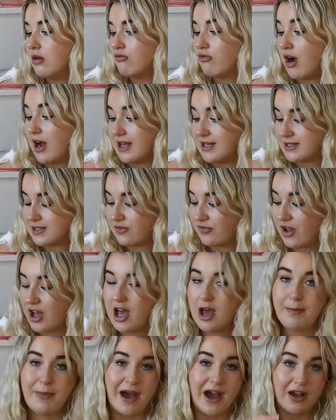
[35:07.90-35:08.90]
Right, for
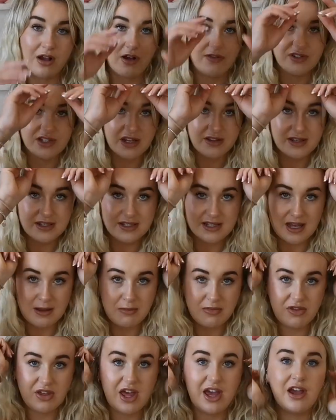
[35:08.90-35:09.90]
her bag, I've done the
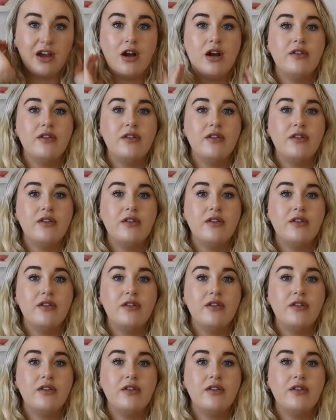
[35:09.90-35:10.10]
same thing.